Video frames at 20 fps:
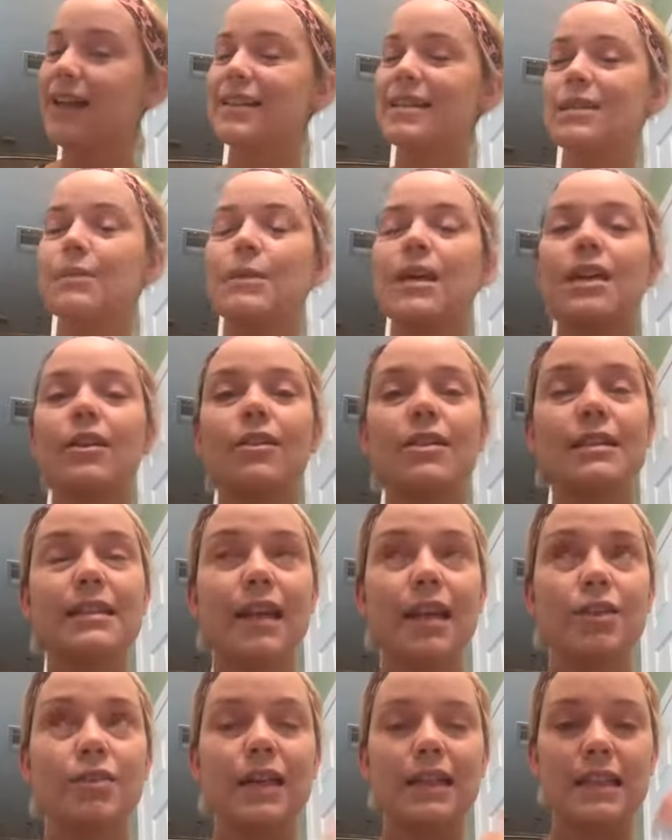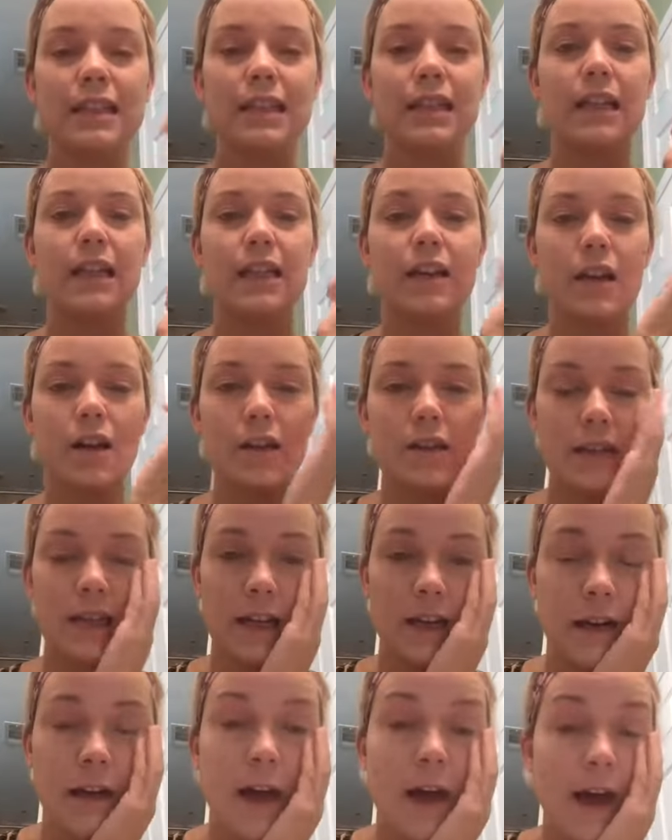Some kilts, like Tracy Tilley calls it,
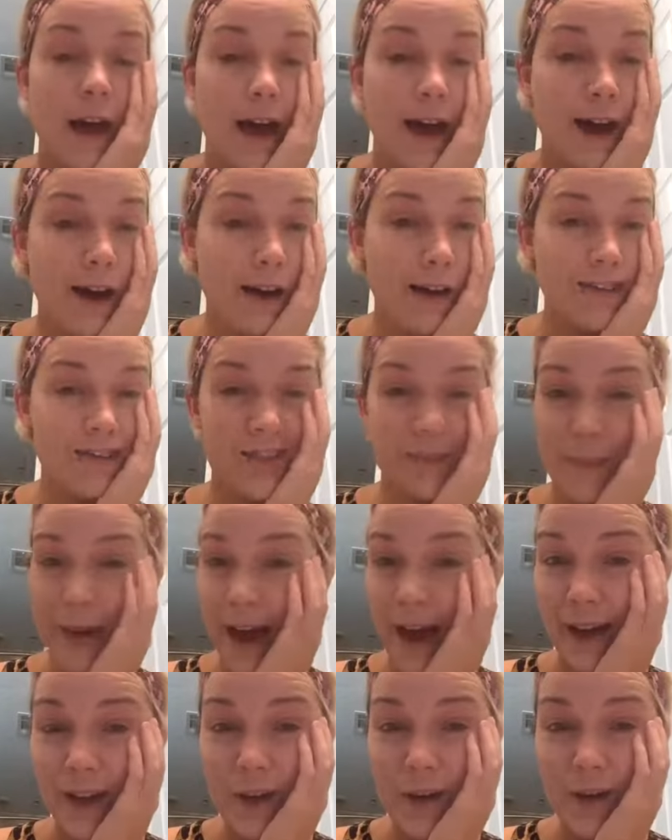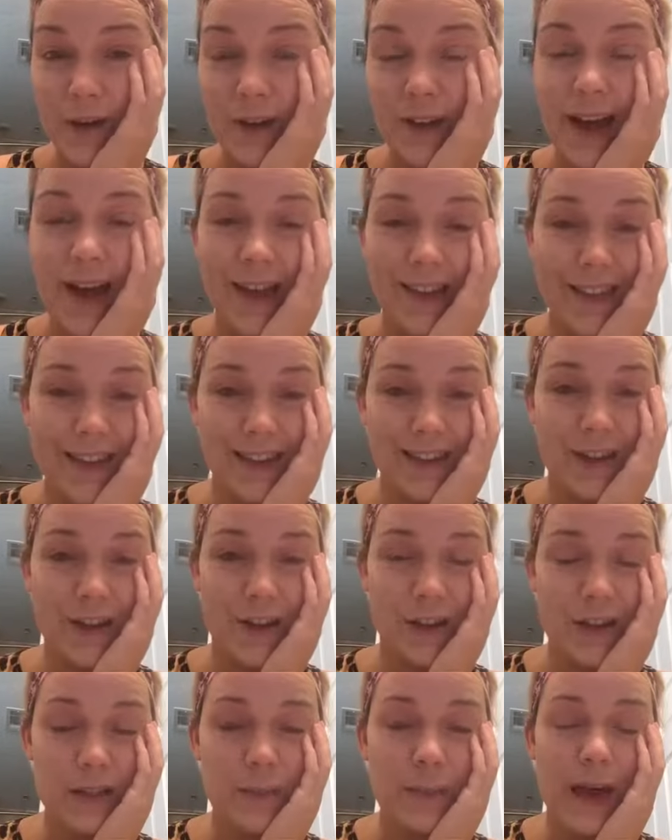or spackle. I like to call
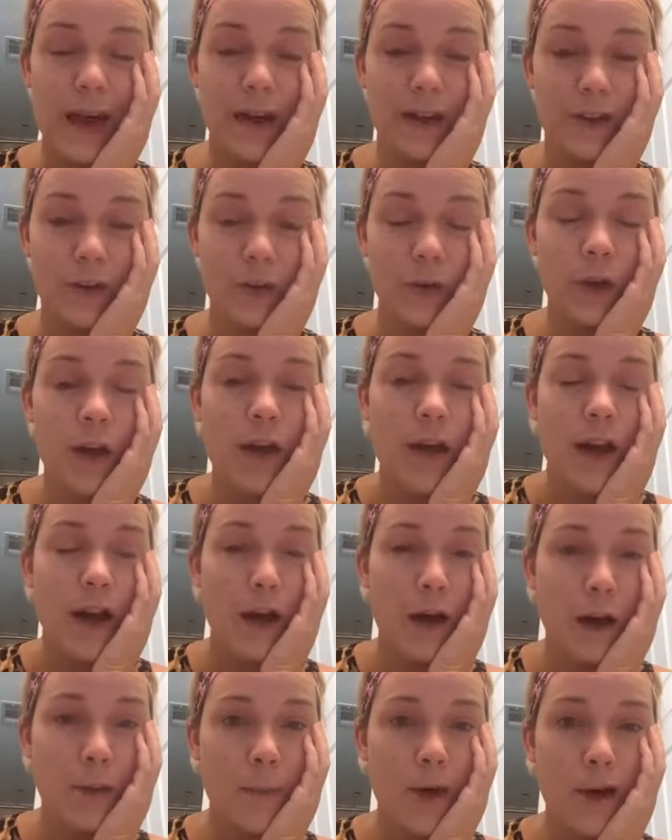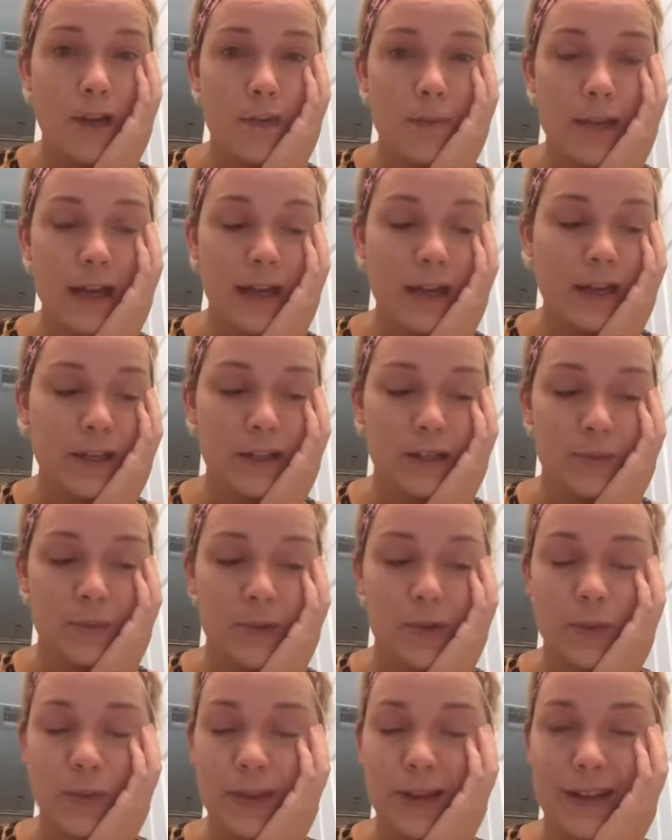it spackle. All of my
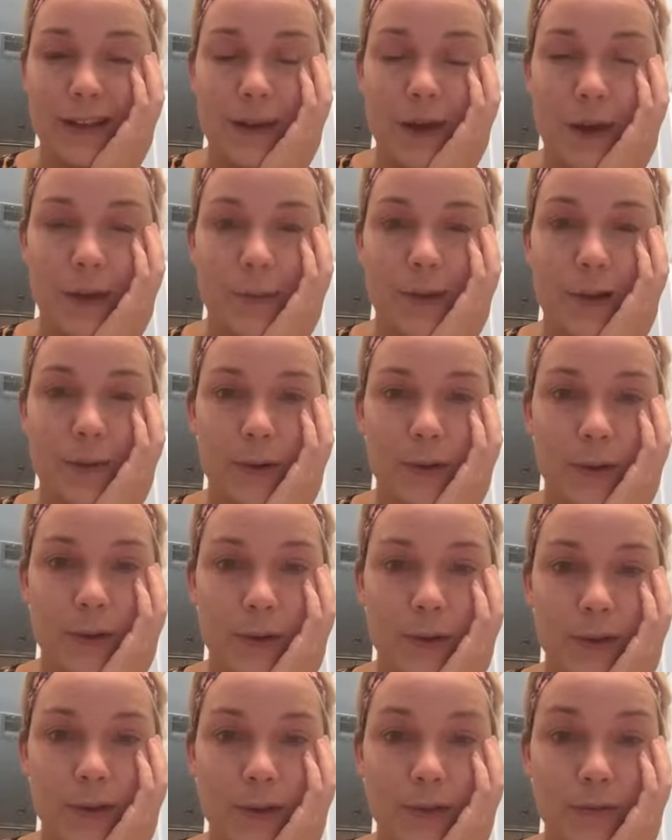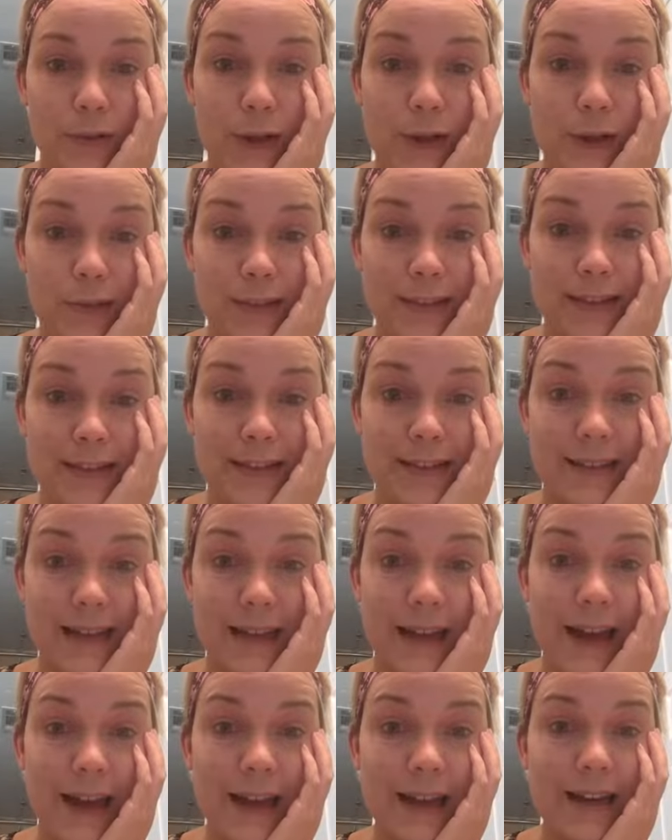customers, when they call me to reorder their Flawless, they
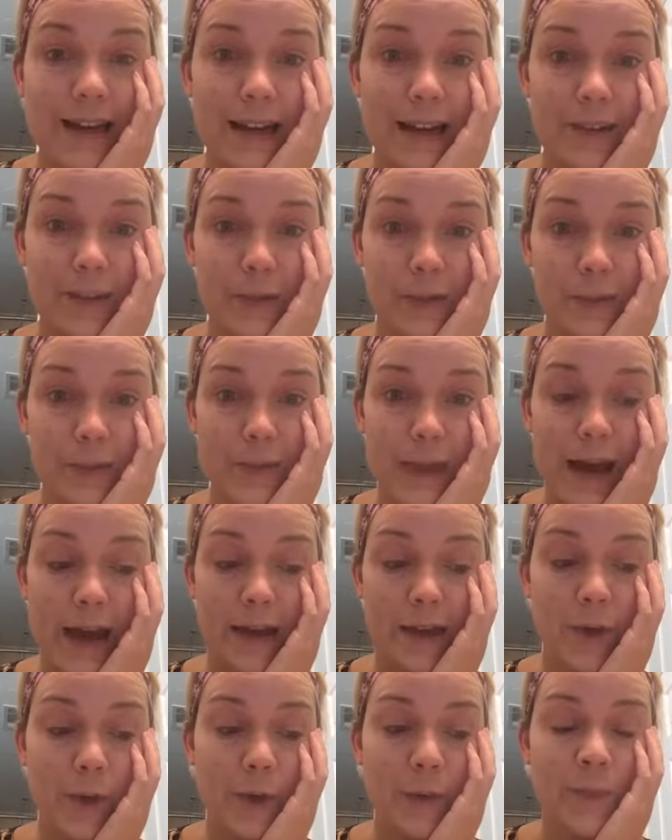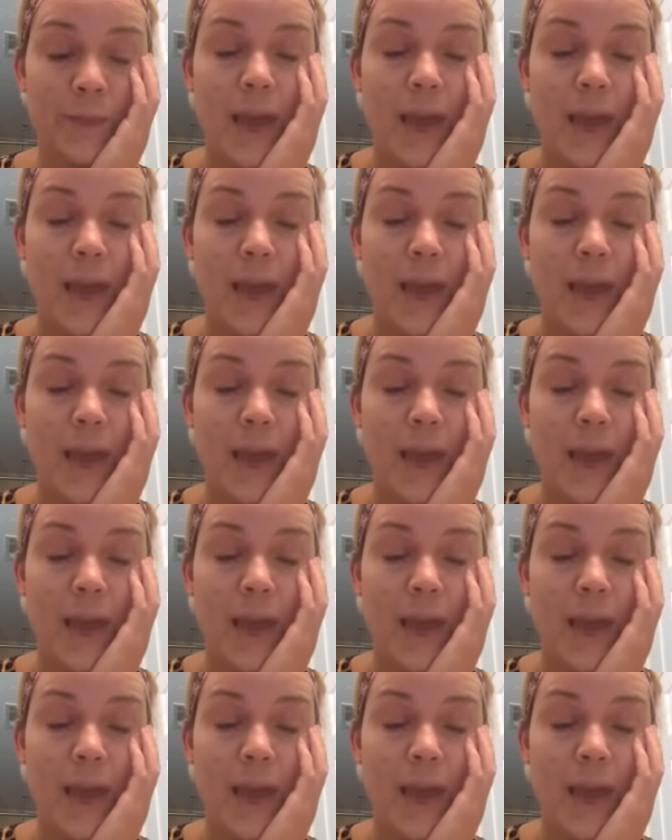say, I need a little spackle.